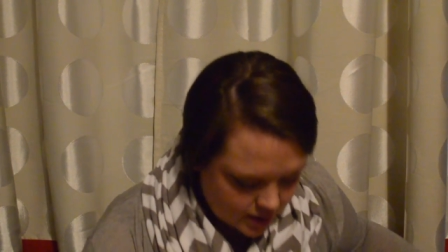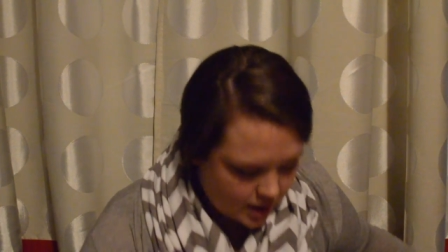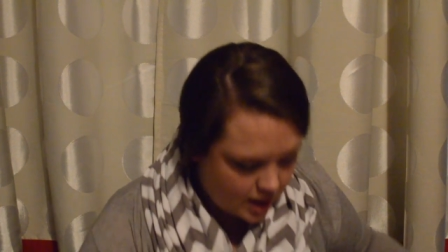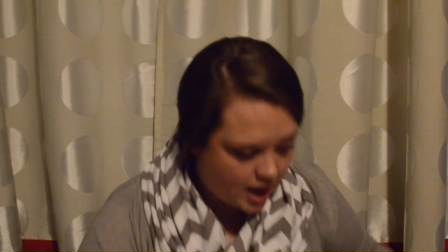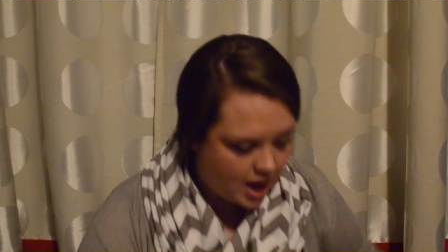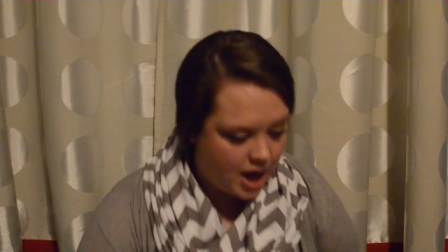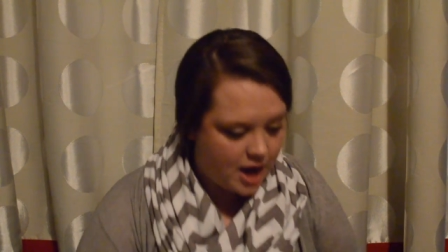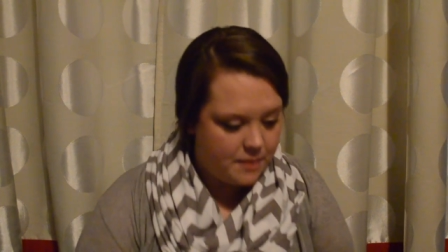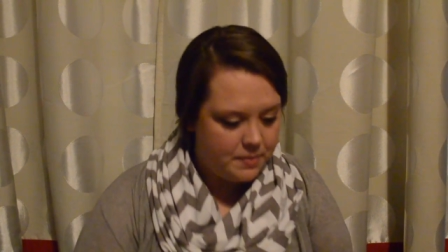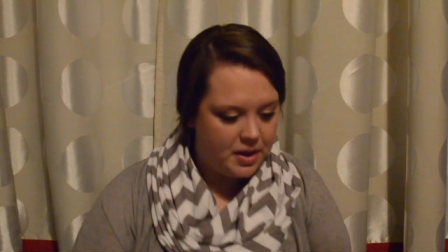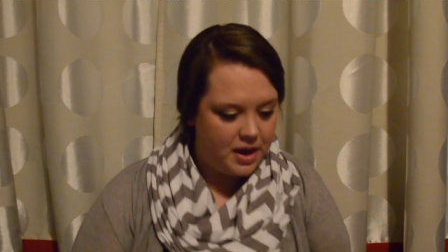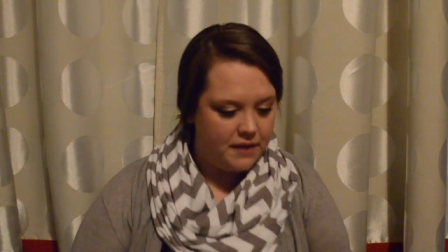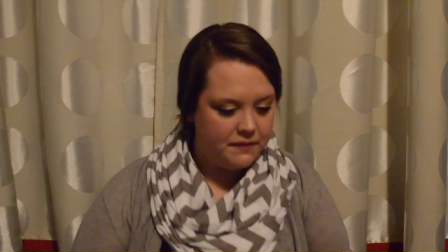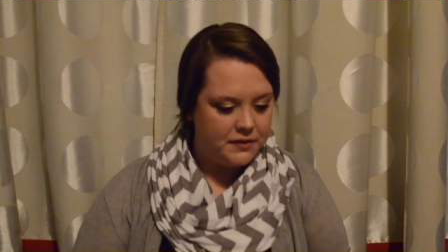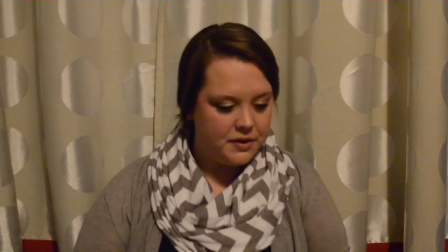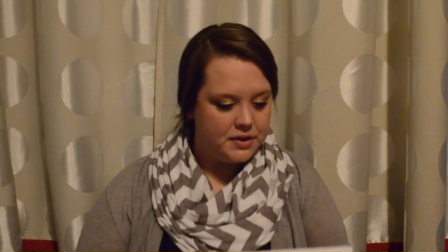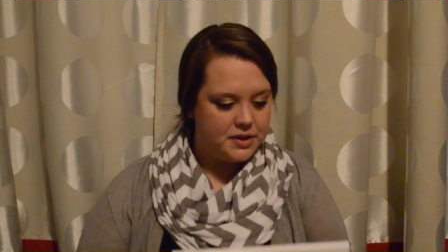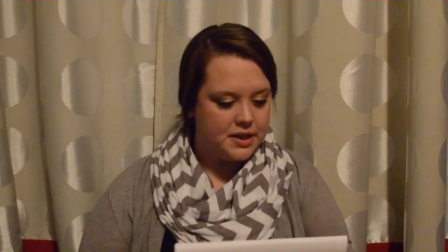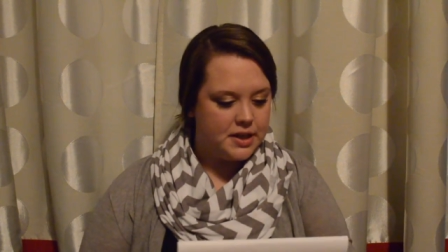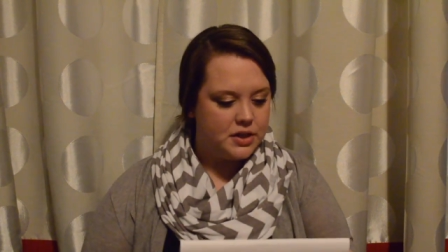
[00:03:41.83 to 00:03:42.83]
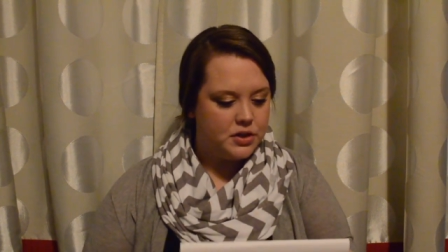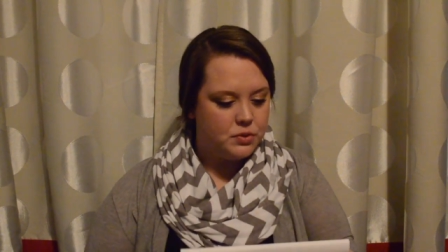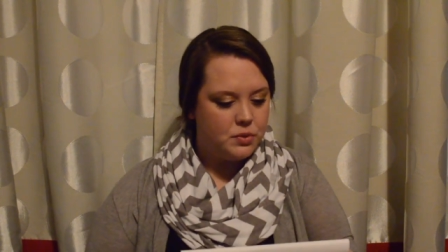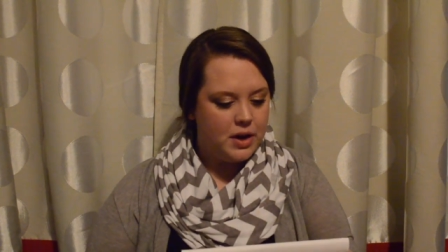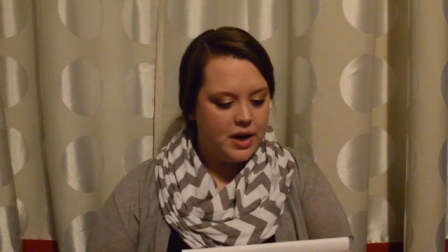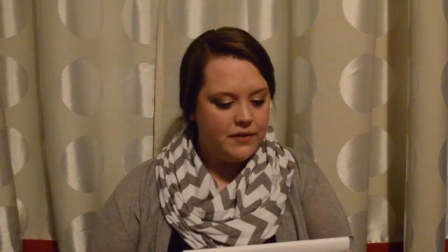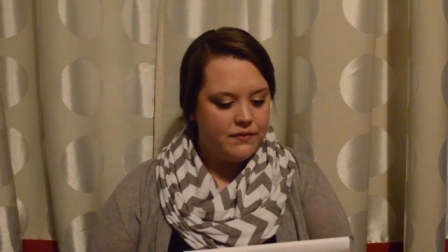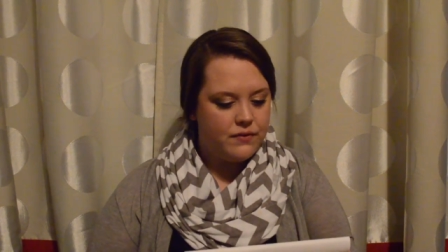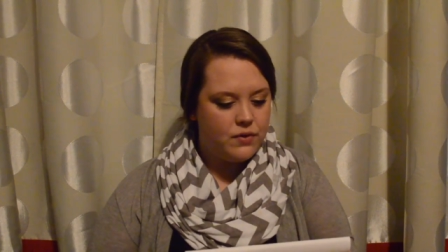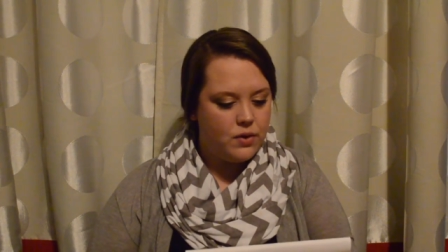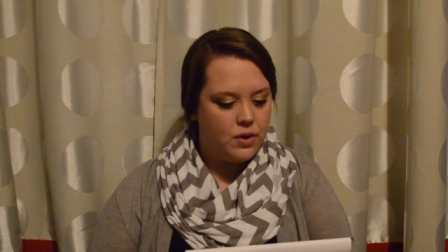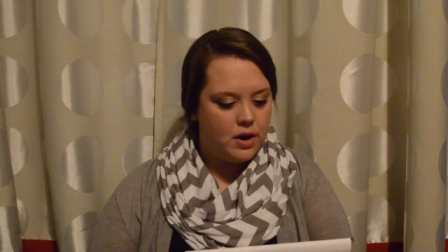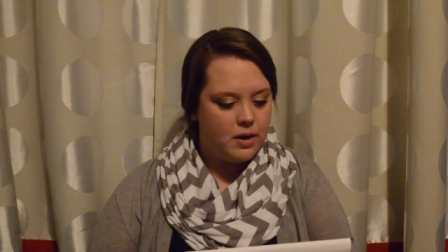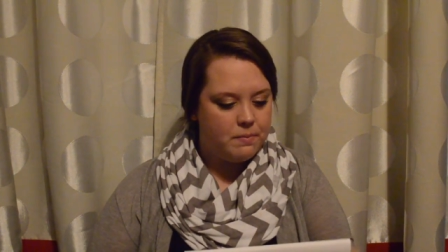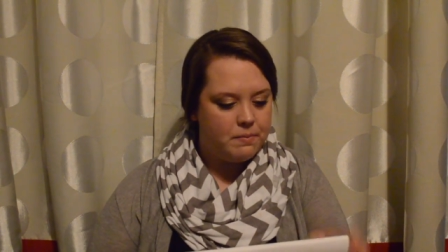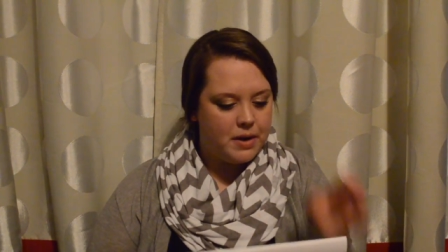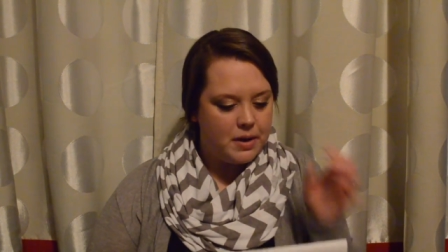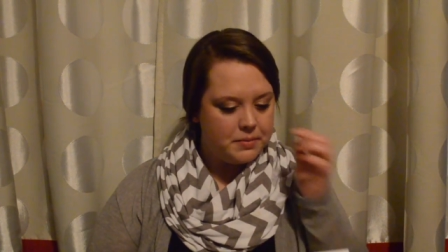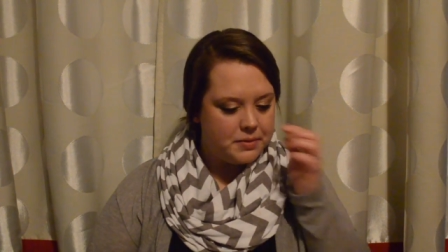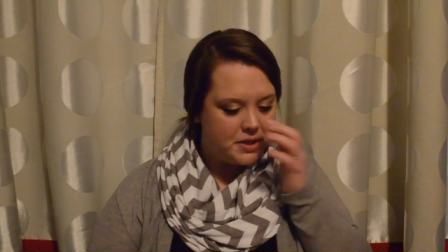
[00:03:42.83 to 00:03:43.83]
Um, if you did
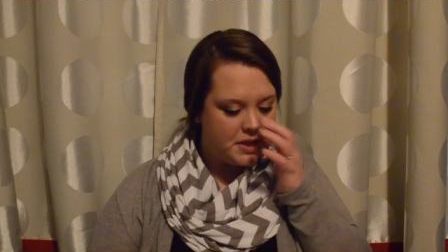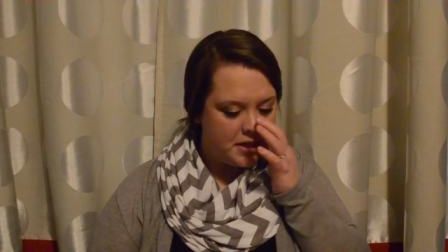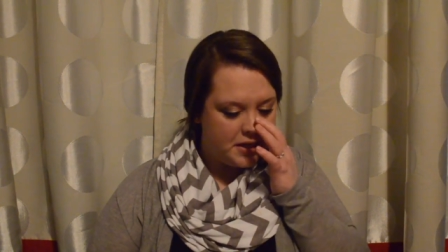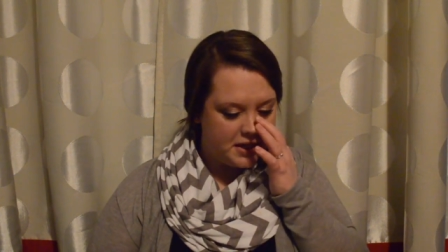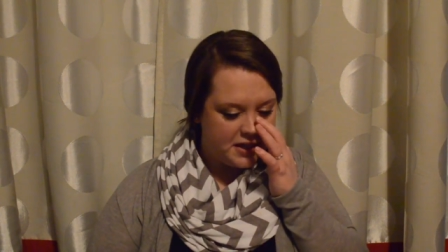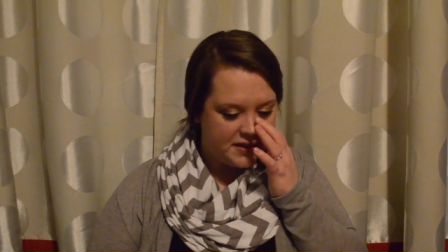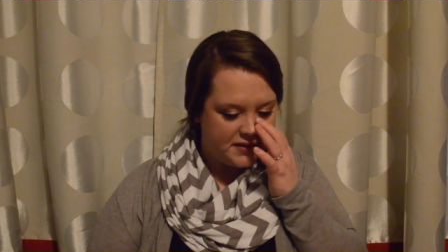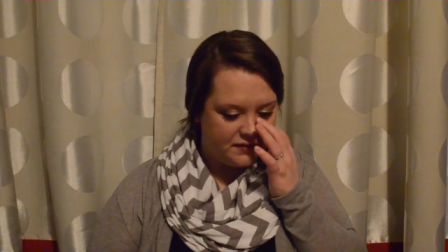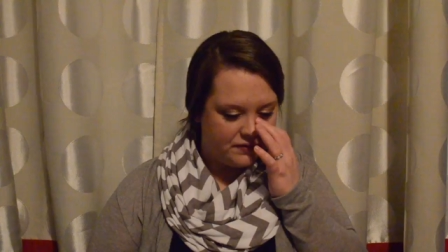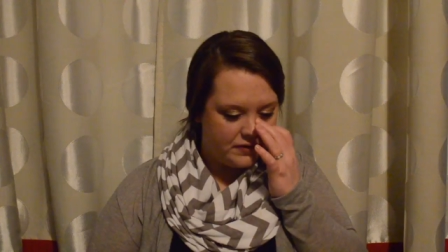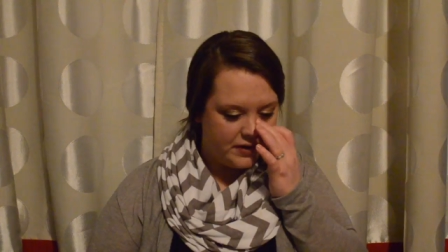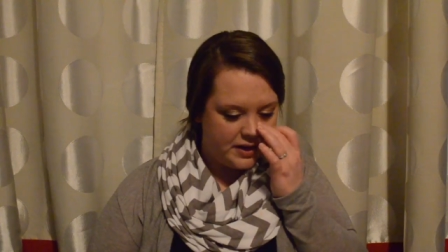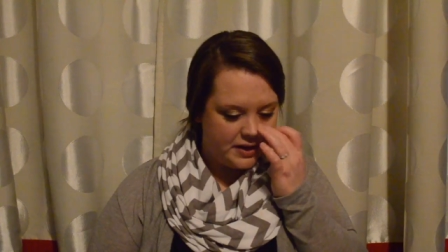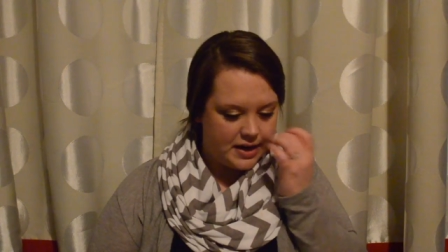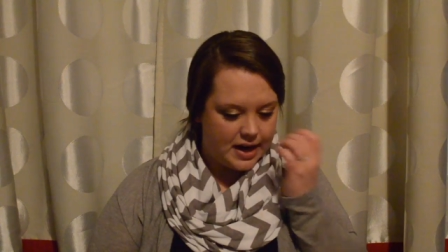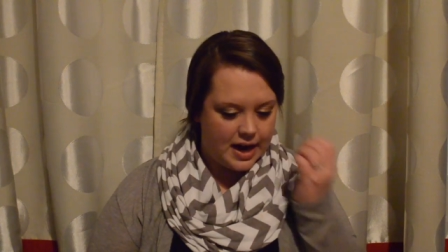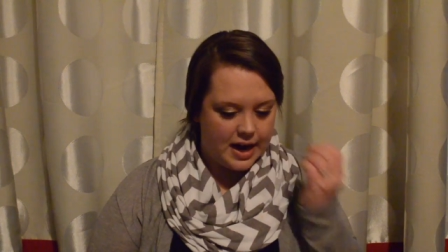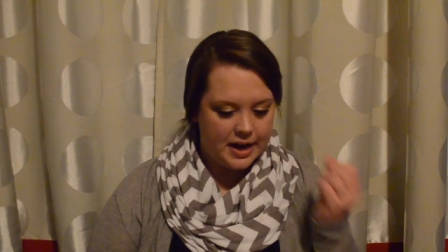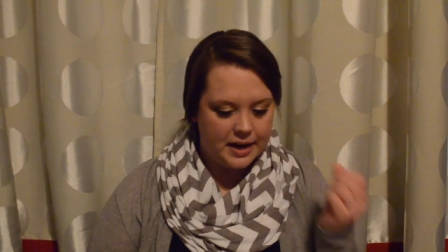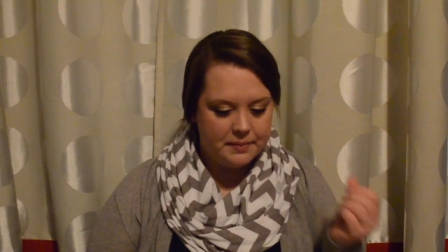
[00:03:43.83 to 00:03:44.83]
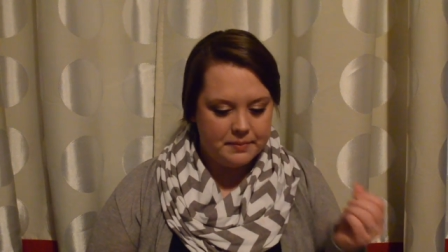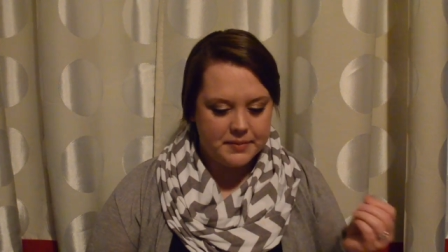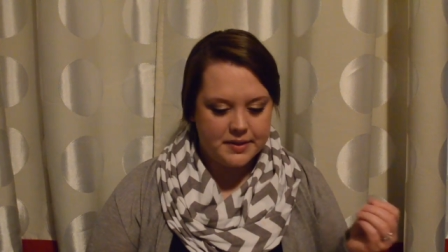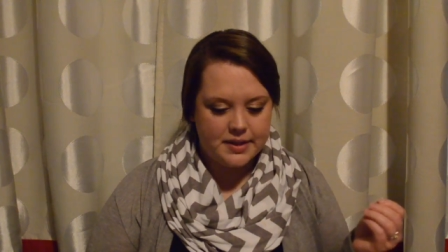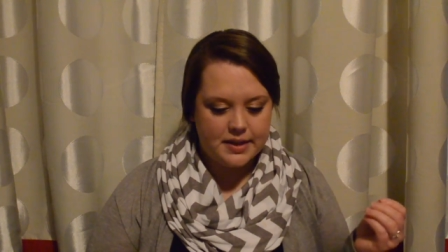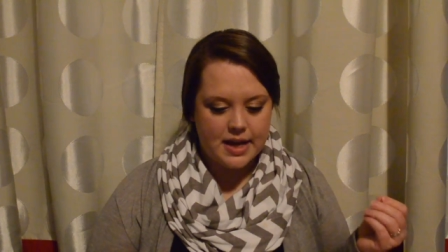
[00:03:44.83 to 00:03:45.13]
24 Bum Genius free times,